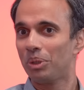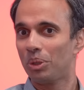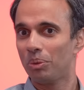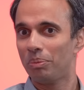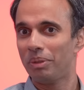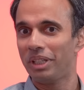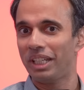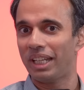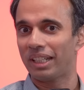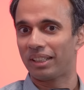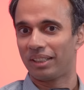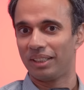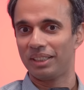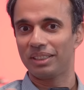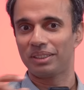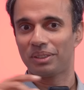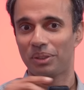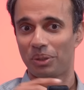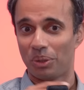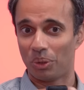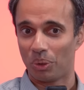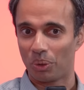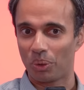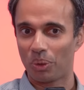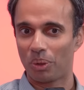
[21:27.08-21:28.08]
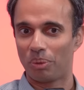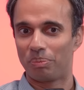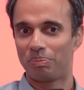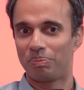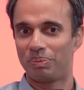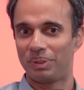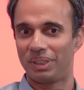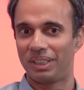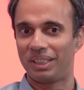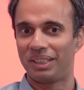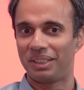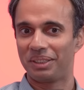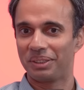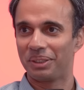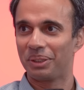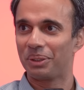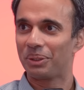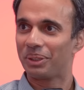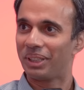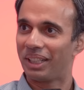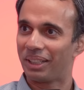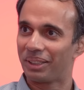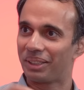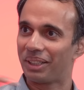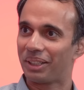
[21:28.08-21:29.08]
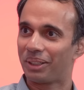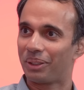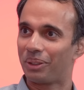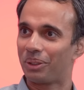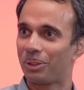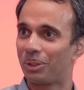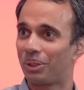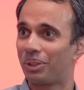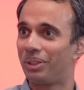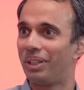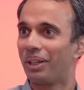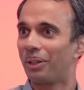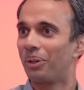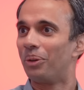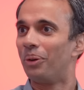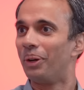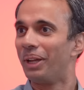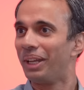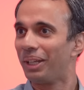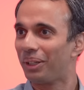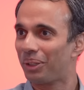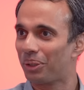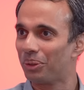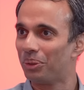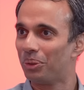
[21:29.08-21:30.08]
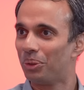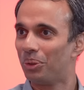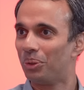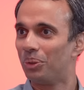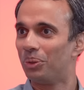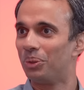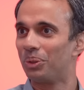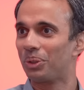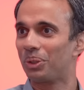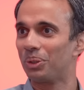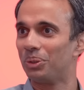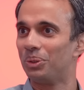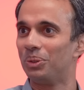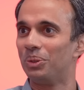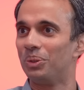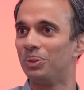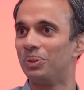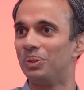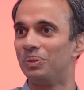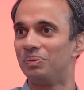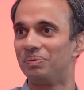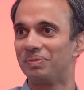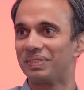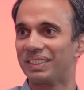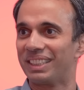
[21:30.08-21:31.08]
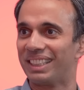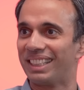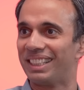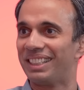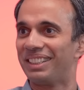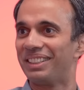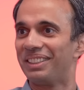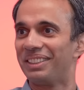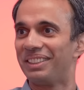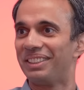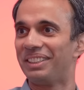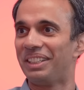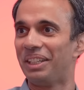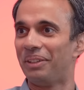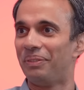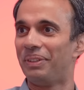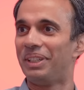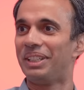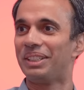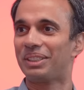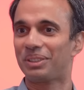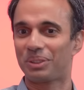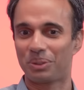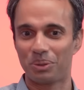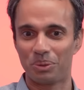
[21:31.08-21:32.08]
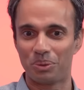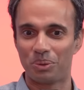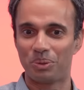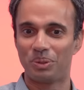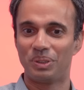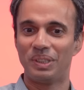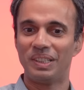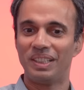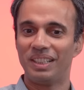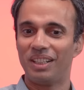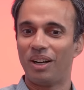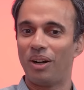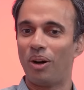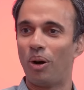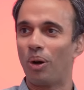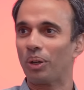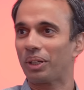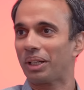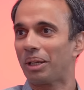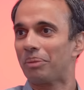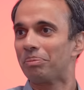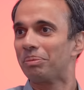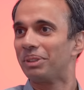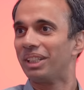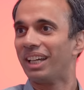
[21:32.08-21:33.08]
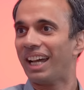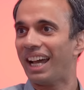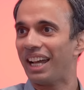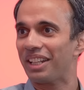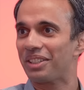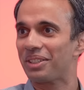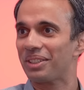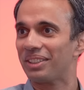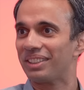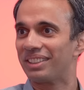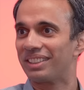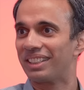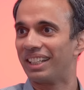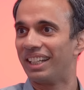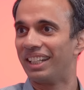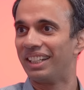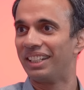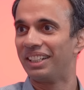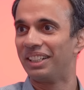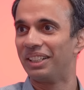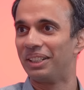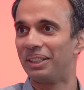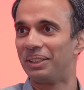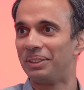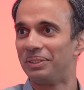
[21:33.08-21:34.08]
to be, at least in Europe, they're going to the EVs to hot up the hatches and